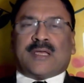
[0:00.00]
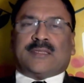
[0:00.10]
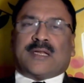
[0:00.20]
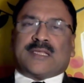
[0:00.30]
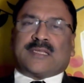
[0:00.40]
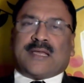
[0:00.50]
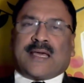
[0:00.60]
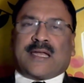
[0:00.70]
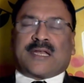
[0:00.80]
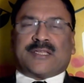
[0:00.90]
that is the
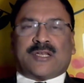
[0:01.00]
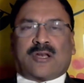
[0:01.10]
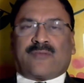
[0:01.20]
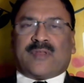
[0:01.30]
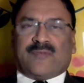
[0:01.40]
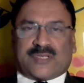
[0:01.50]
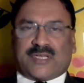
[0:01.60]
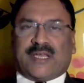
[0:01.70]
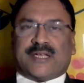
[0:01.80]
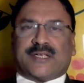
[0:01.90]
Director General of
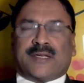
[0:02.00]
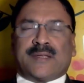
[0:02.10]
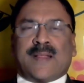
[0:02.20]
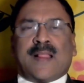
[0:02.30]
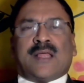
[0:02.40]
Investigation.